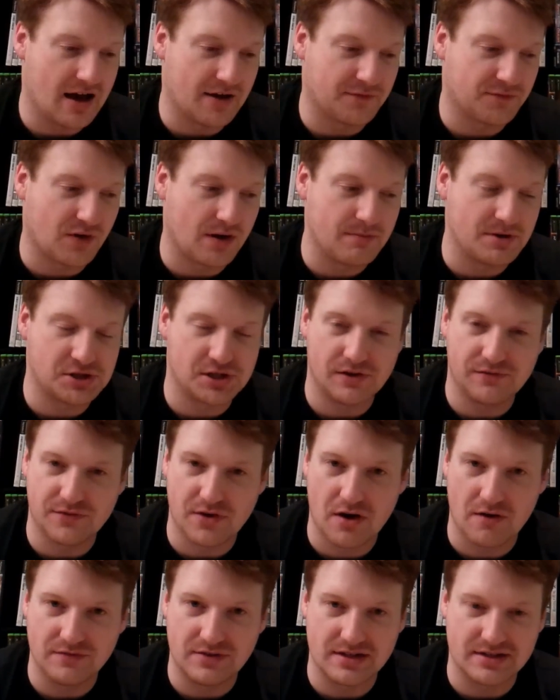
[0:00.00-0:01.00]
Front Mission
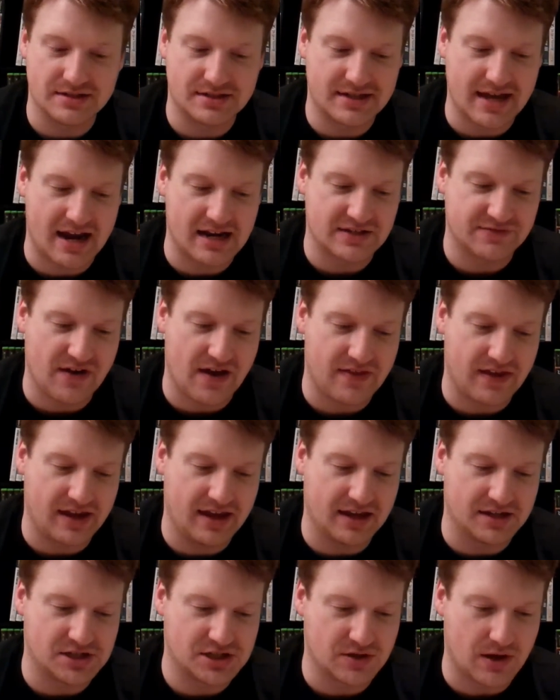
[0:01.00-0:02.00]
Evolved didn't satisfy that
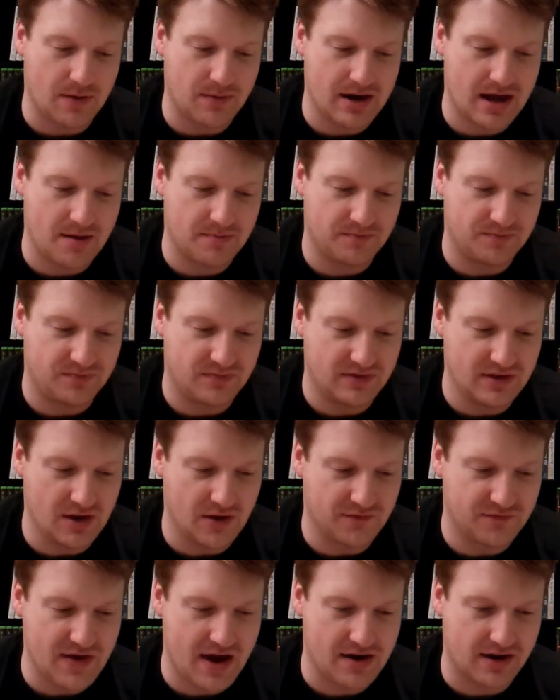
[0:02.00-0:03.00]
itch. So I went out
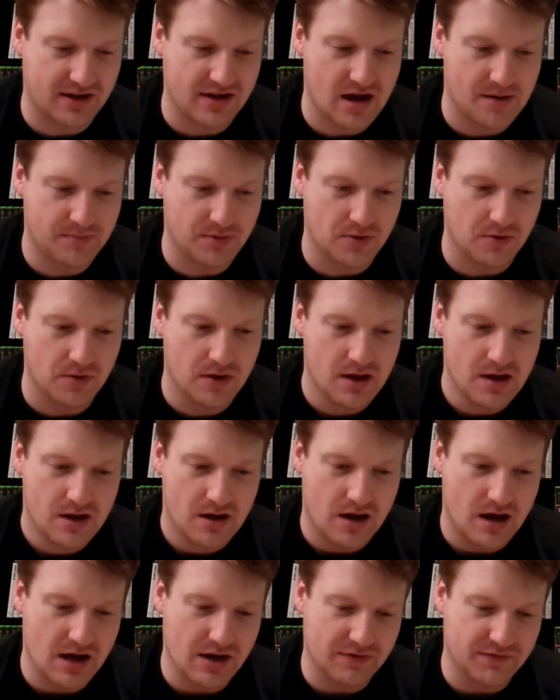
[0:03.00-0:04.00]
and, found a couple
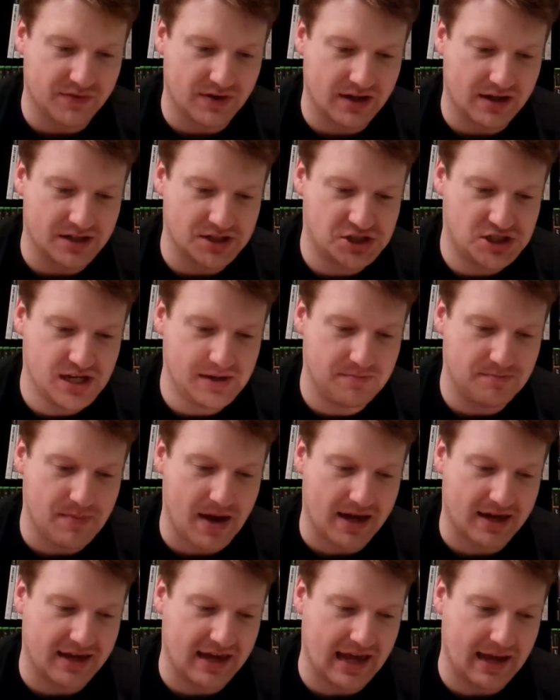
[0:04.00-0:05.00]
of cheap
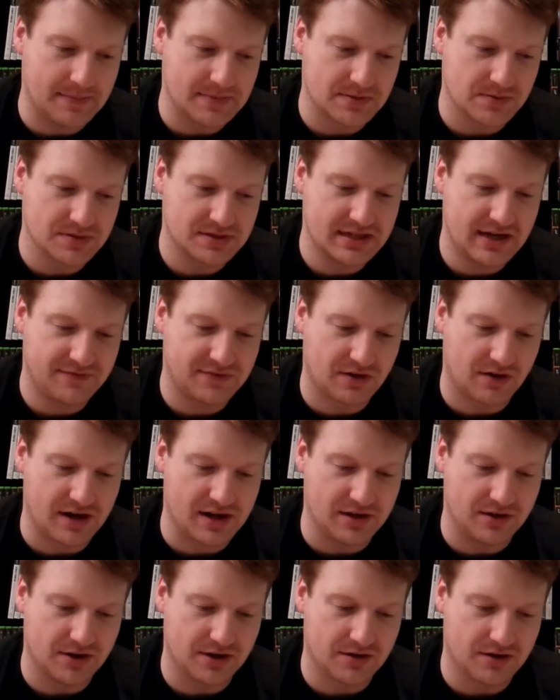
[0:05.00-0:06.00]
mech games, and we'll see if they're any
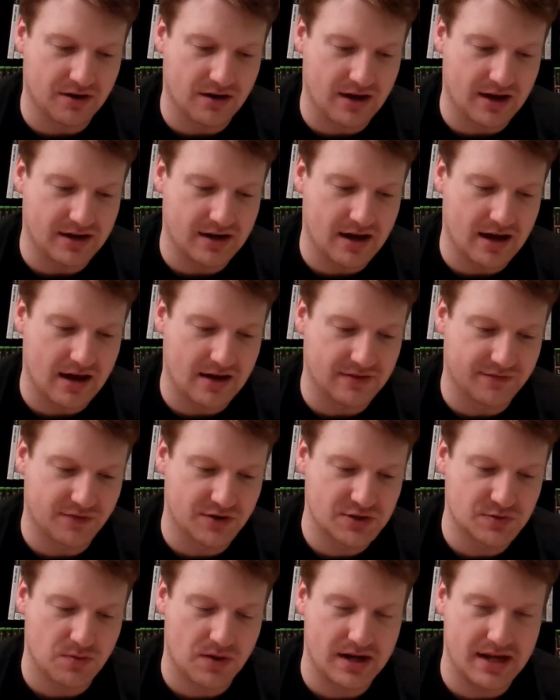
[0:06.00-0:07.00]
good or not. The
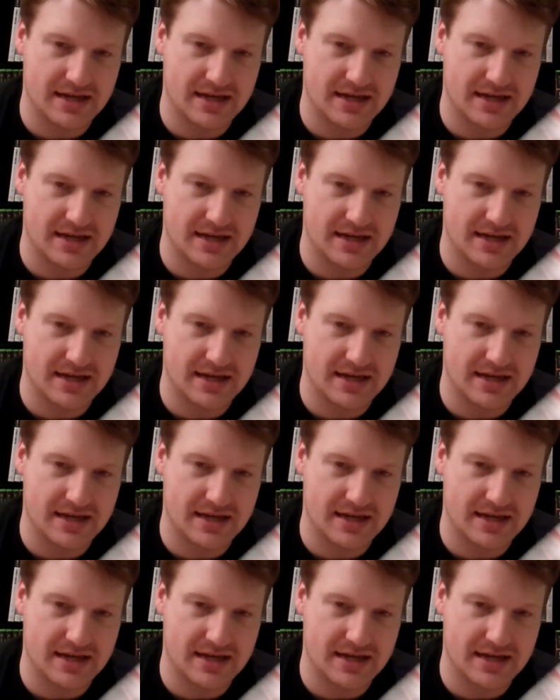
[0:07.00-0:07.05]
first one